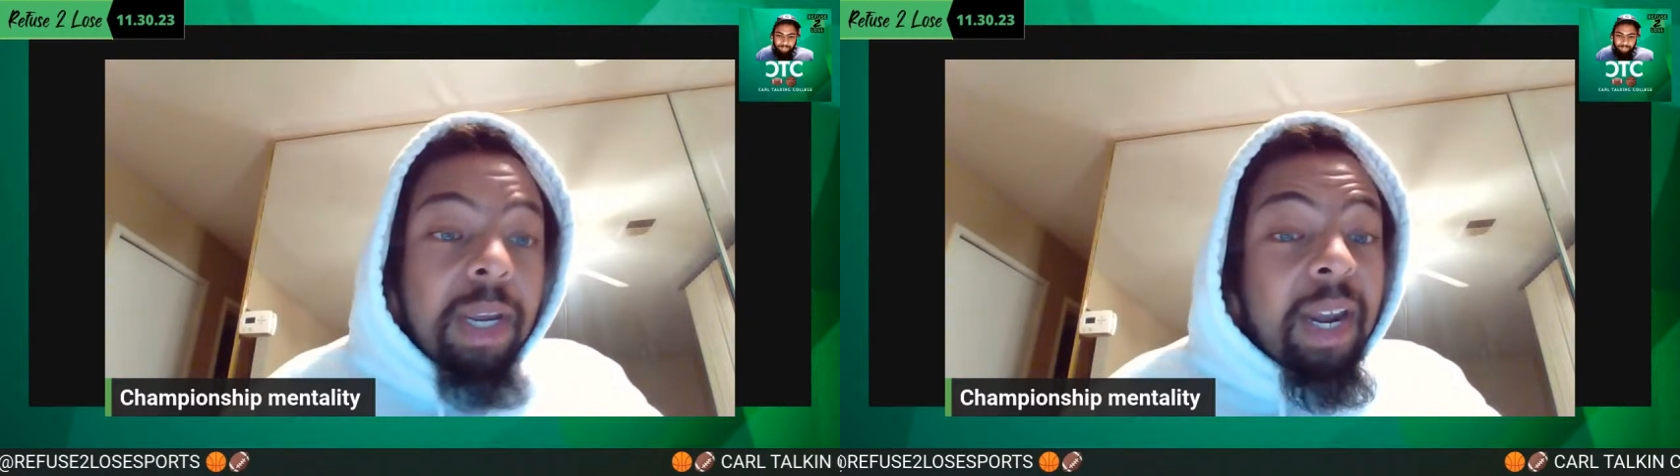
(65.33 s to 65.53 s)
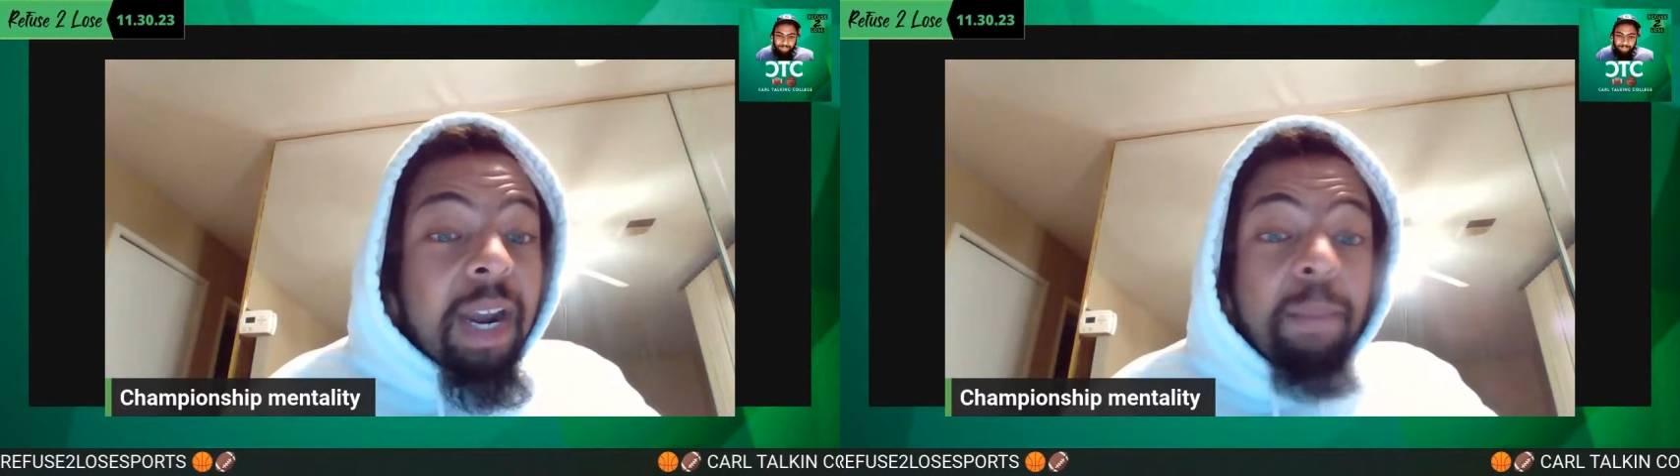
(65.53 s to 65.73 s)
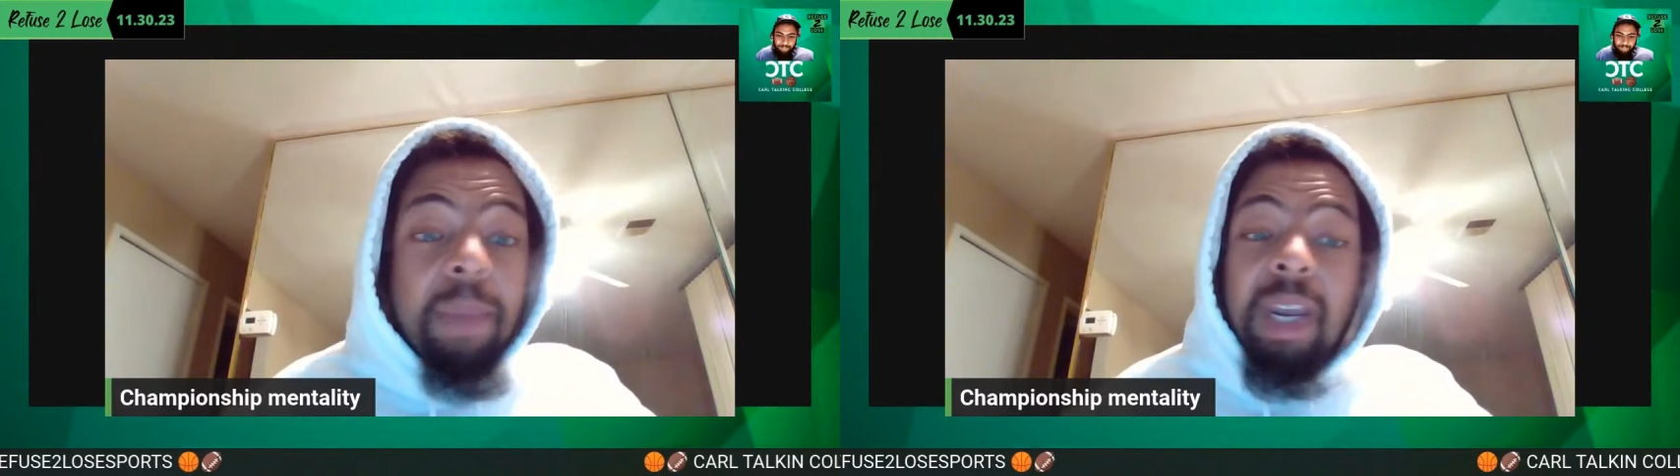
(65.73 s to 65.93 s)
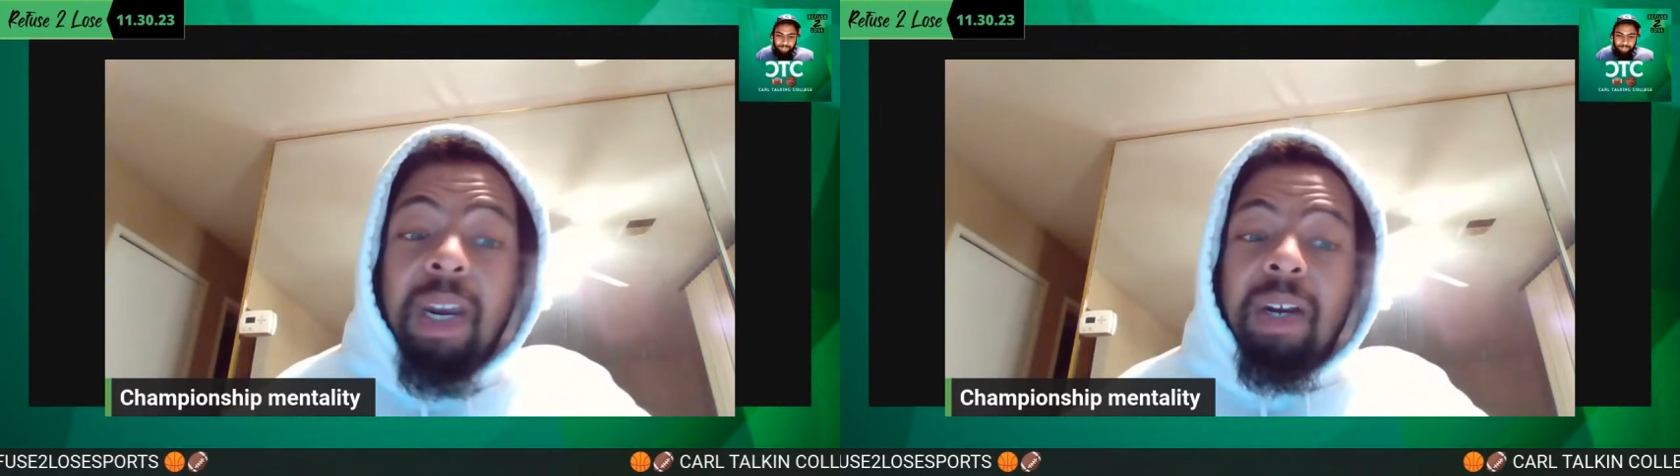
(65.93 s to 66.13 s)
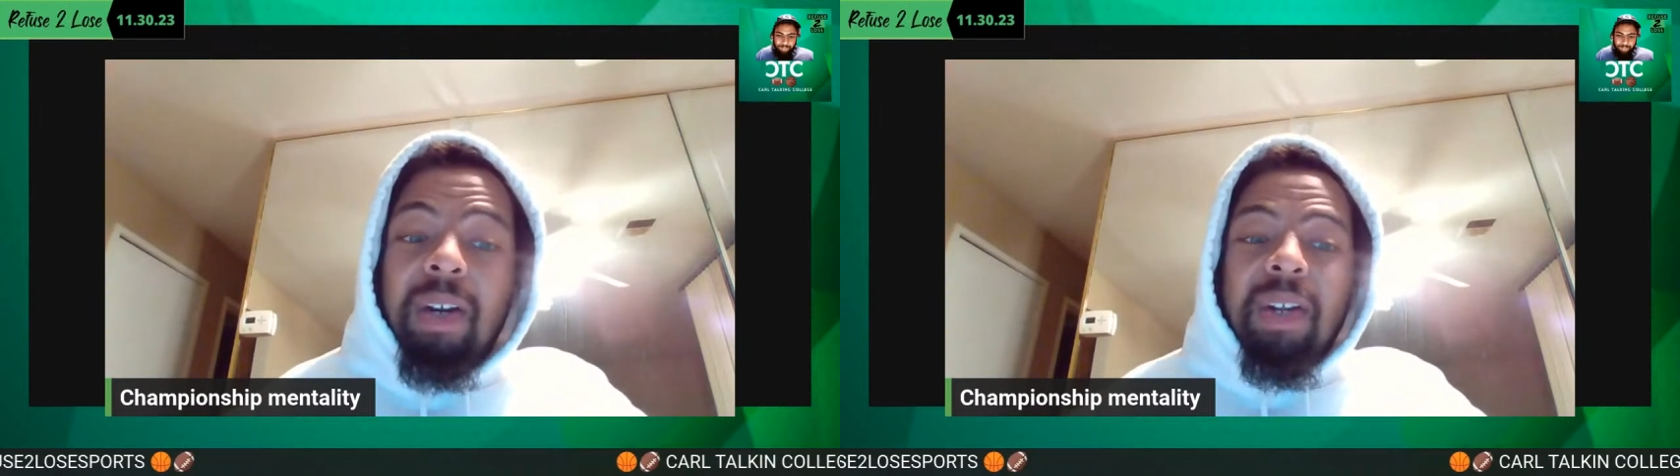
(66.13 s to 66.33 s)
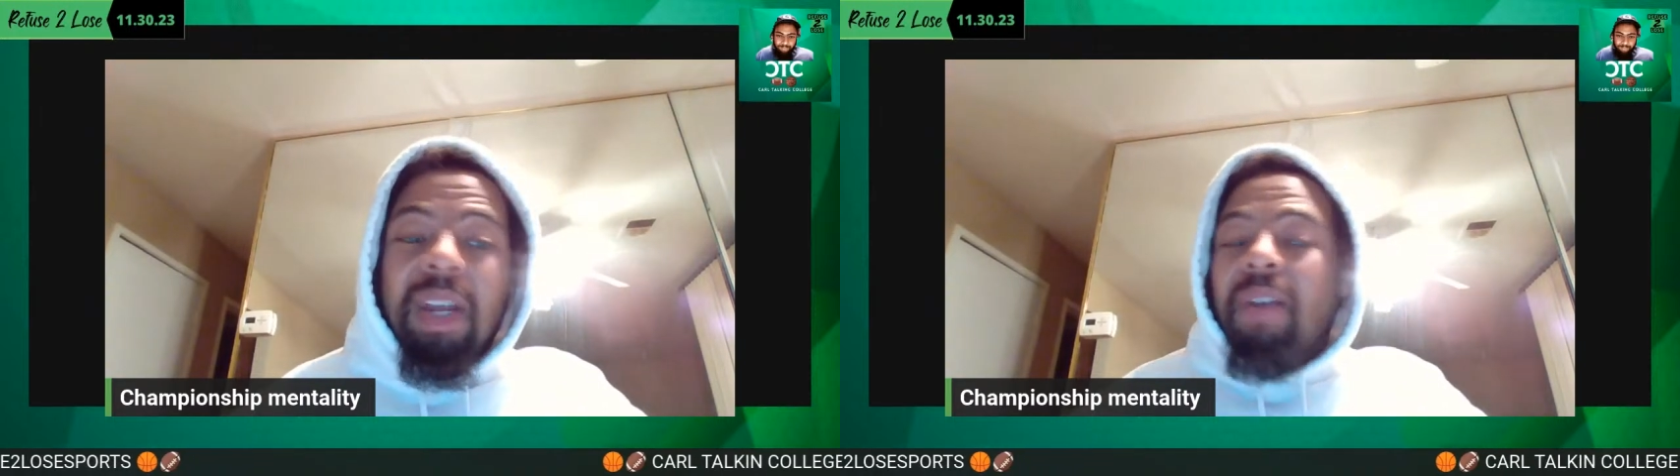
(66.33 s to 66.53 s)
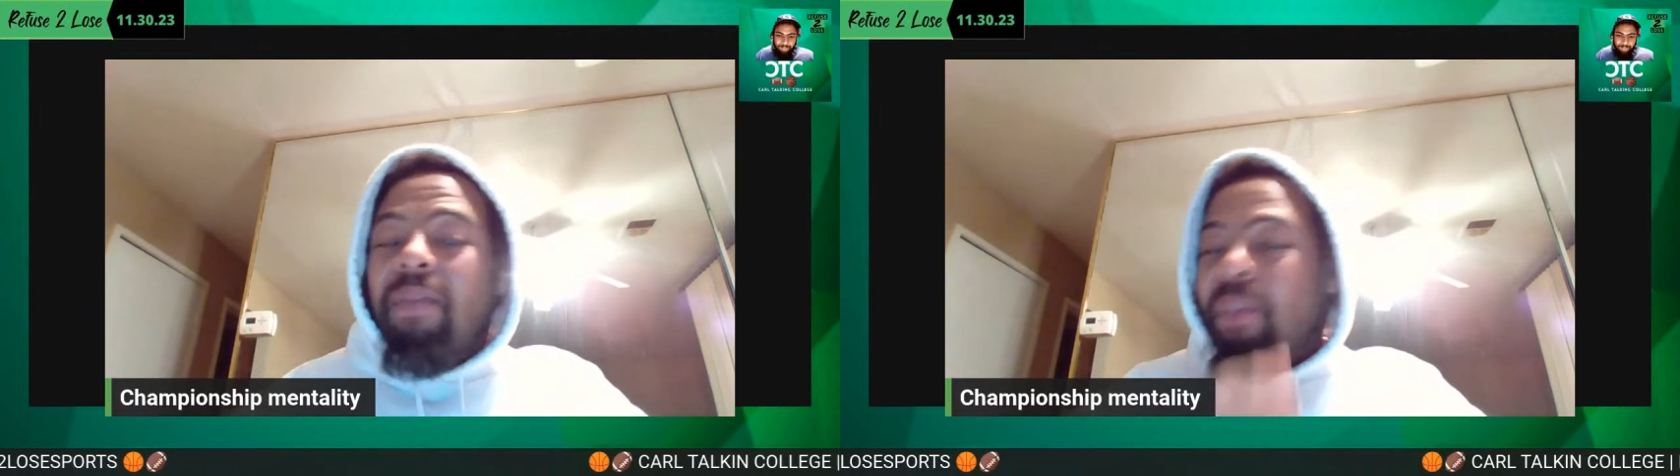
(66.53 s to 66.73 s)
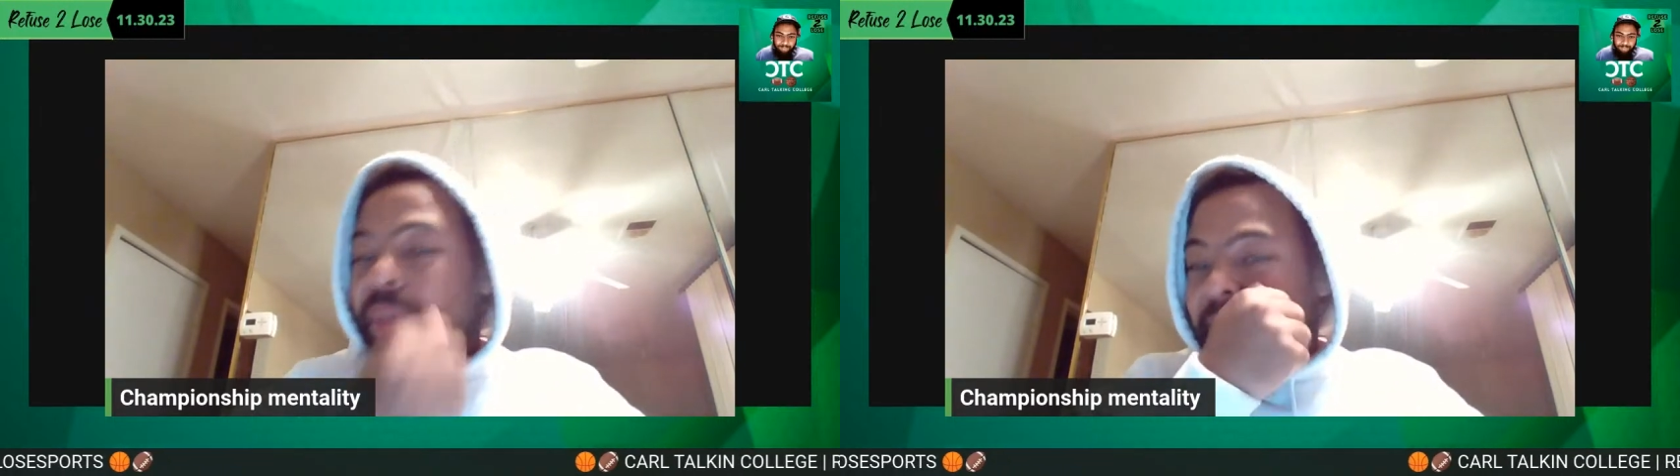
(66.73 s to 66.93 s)
and I'm here
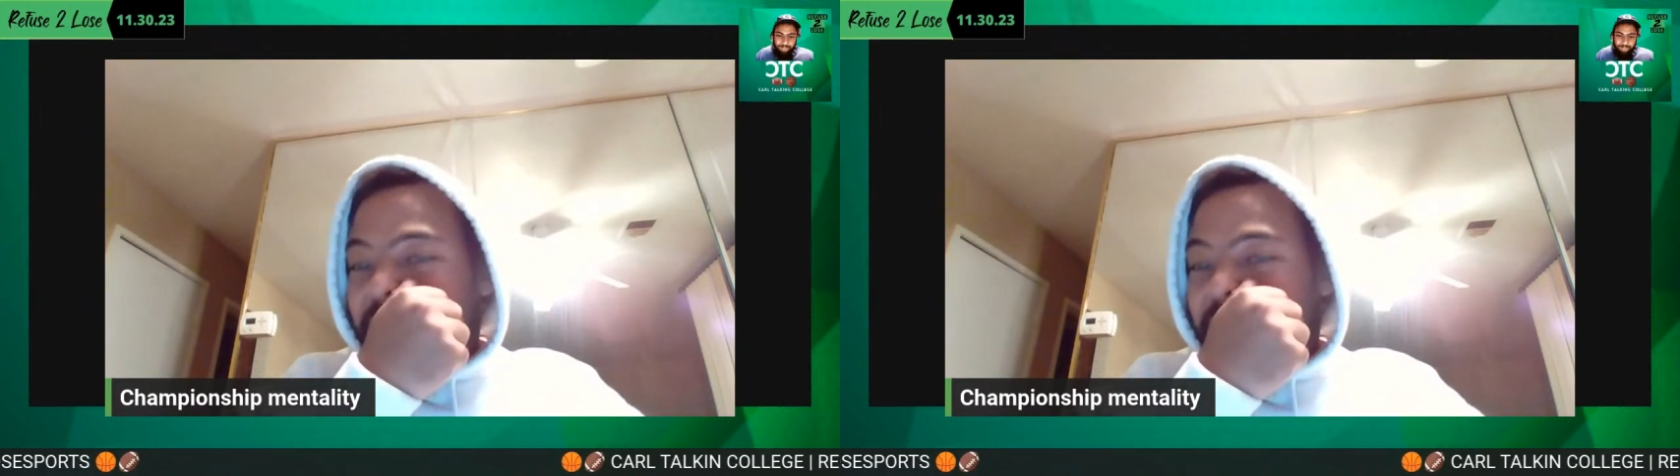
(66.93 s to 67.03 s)
for the